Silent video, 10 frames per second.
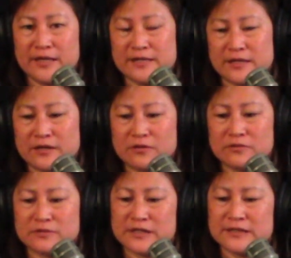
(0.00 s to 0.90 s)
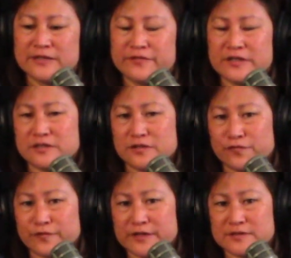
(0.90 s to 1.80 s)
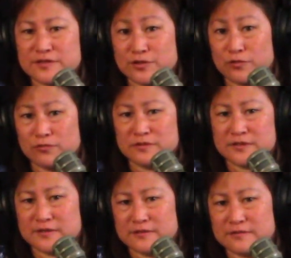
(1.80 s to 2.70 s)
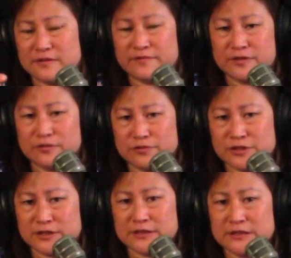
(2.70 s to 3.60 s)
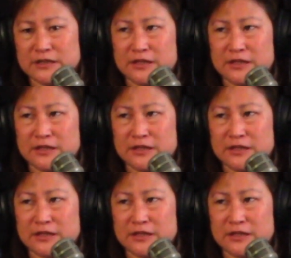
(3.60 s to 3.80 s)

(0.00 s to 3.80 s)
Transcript: and they all kind of live in different zones of the ocean.